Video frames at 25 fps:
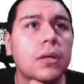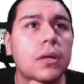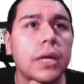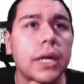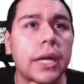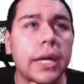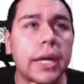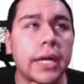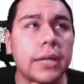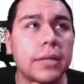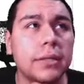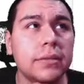
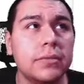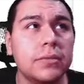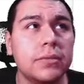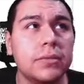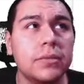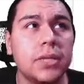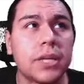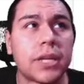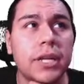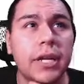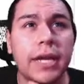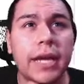And
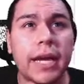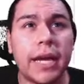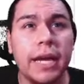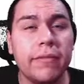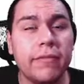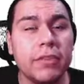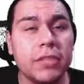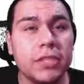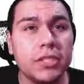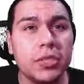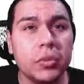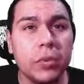did I
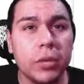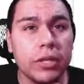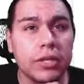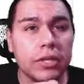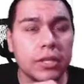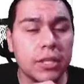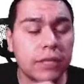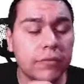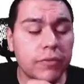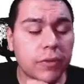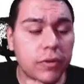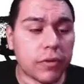have any squares
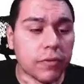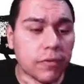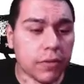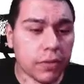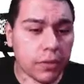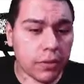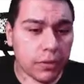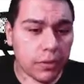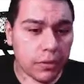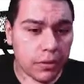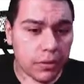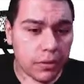left over?